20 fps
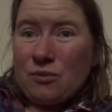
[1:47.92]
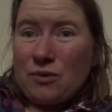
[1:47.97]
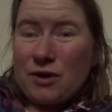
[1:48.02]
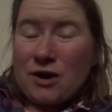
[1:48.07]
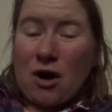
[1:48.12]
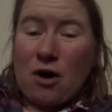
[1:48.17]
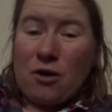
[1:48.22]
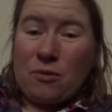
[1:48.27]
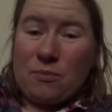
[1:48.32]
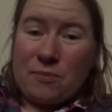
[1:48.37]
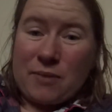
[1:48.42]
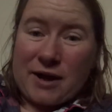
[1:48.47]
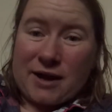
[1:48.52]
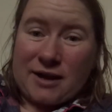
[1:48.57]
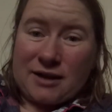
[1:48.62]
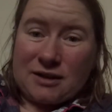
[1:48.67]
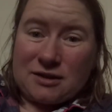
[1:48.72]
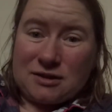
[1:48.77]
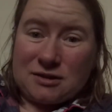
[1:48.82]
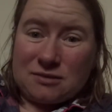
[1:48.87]
all
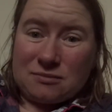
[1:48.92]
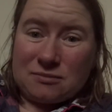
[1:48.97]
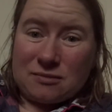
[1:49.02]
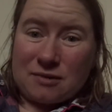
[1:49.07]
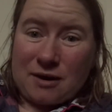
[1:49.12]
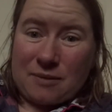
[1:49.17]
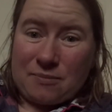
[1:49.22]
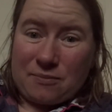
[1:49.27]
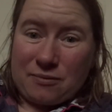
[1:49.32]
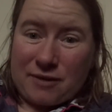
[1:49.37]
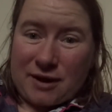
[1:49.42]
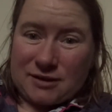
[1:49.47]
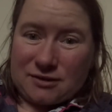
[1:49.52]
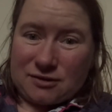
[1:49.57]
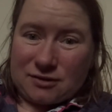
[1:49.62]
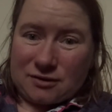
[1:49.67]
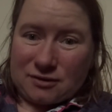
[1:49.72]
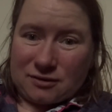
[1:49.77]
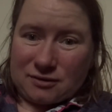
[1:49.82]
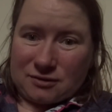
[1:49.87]
picked a
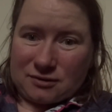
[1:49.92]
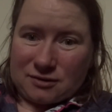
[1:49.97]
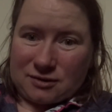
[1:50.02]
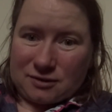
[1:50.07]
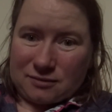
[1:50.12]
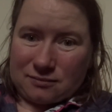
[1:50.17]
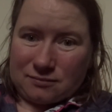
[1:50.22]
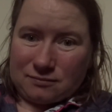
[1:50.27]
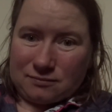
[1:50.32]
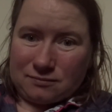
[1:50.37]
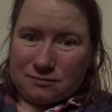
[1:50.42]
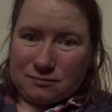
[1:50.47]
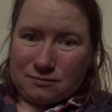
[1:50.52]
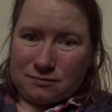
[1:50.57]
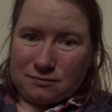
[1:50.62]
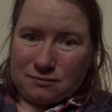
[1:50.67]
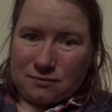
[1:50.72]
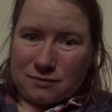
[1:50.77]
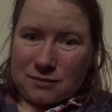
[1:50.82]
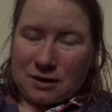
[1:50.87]
present.
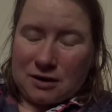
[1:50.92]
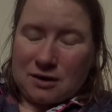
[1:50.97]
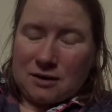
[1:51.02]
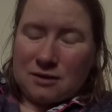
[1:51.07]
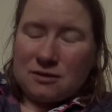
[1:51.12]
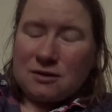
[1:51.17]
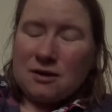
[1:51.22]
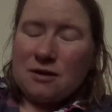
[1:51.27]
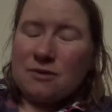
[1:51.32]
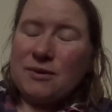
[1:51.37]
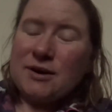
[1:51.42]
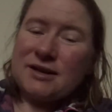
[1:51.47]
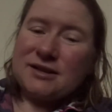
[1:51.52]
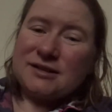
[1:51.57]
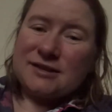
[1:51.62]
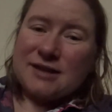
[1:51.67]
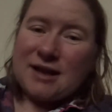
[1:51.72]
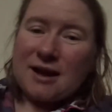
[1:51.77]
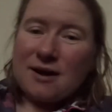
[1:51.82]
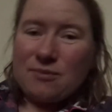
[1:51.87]
Now, when I
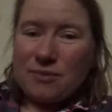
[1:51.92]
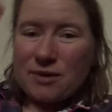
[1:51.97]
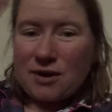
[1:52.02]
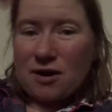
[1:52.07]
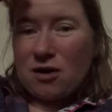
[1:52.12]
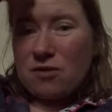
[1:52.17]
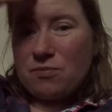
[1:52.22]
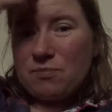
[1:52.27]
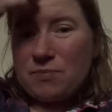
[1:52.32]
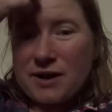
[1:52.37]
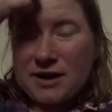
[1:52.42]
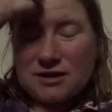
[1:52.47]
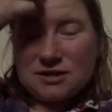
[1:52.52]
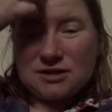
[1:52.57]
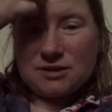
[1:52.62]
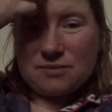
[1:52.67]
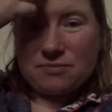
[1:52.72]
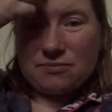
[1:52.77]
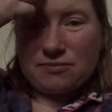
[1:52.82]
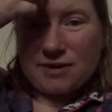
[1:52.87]
say we all
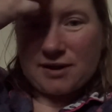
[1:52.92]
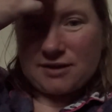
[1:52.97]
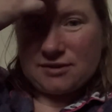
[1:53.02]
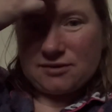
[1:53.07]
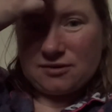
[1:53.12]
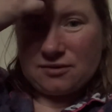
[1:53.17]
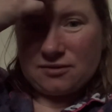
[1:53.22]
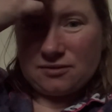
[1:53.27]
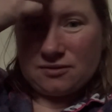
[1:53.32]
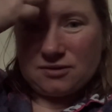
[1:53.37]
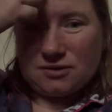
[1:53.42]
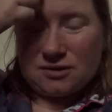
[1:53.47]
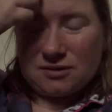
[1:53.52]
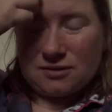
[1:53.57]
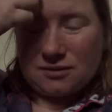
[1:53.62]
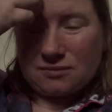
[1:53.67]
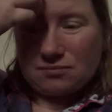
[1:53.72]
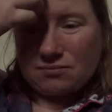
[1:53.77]
picked a present,